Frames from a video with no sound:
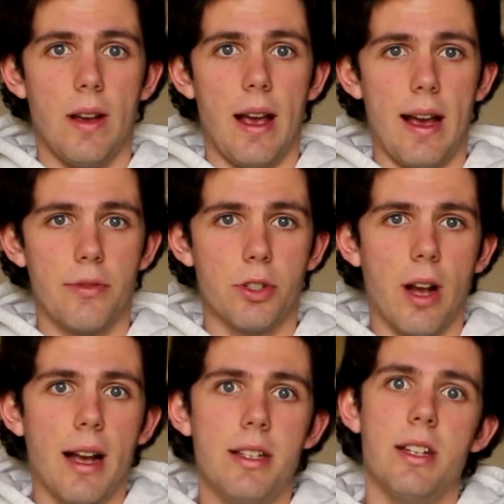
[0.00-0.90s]
after
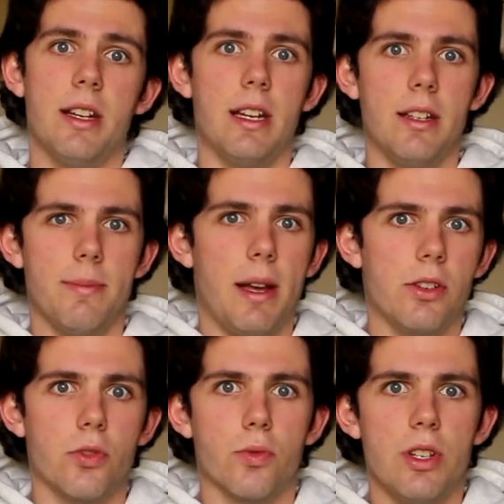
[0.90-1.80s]
I did an
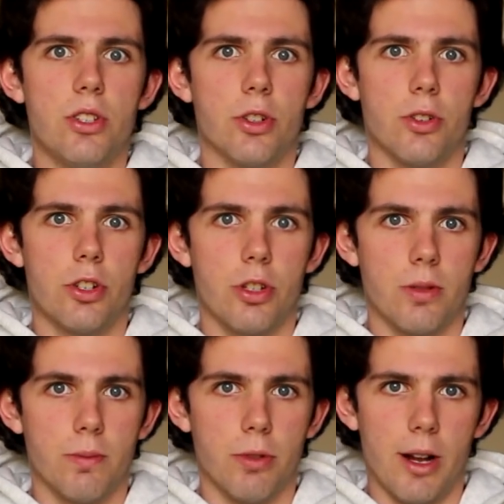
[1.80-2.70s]
independent research
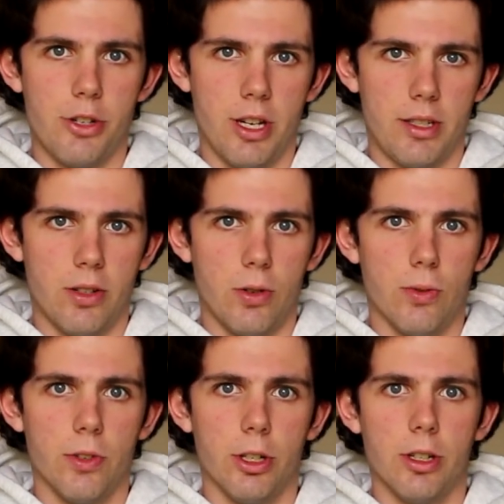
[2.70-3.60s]
project
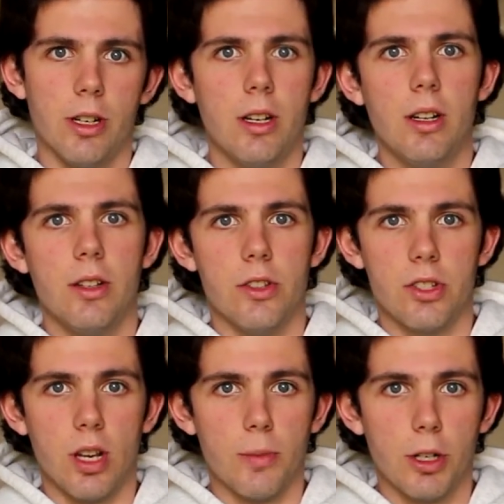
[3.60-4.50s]
over the
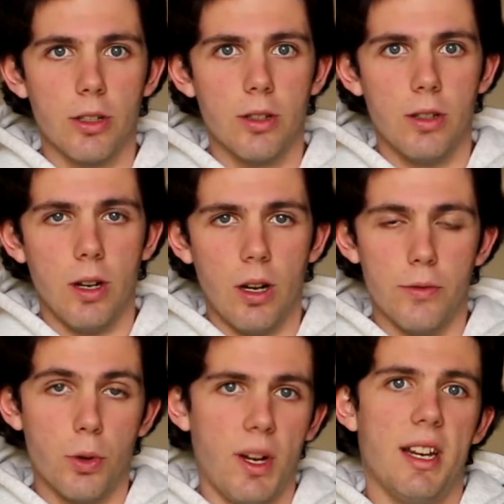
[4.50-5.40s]
summer of
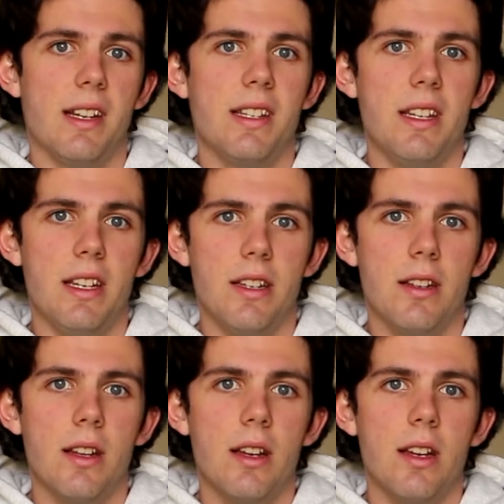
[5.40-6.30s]
2019
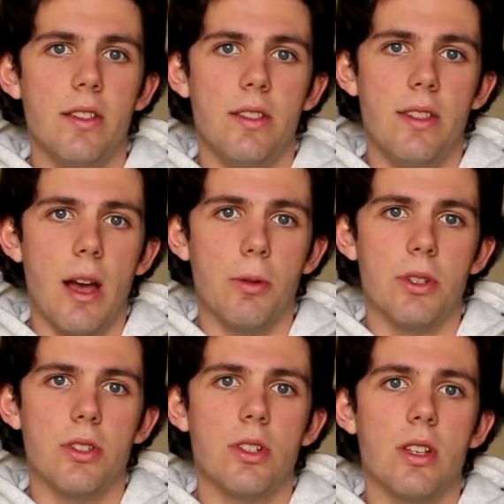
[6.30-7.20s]
that
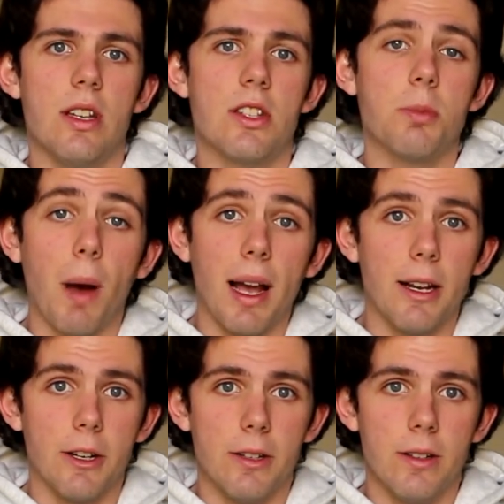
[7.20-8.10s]
was
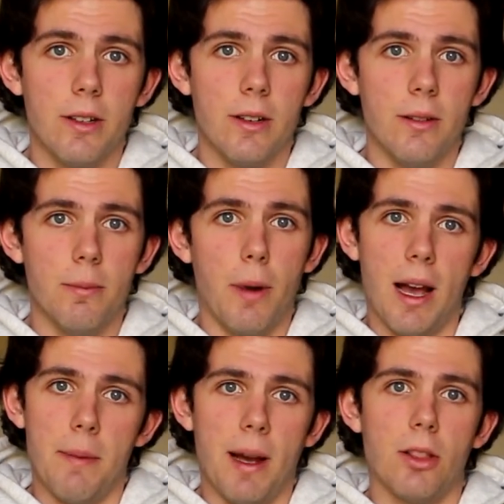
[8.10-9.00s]
inspired
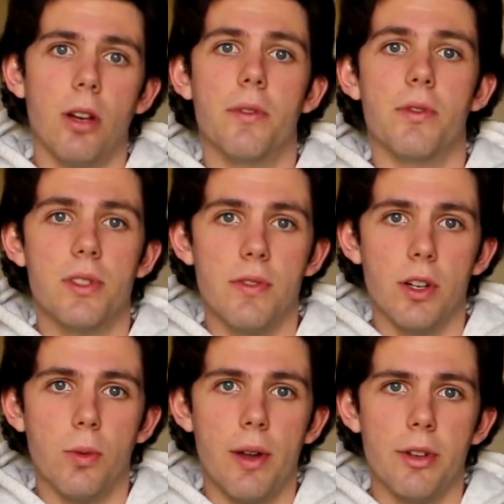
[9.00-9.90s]
by my love of
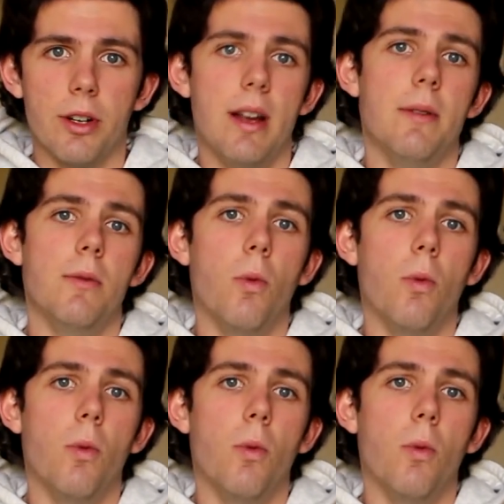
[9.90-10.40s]
severe weather and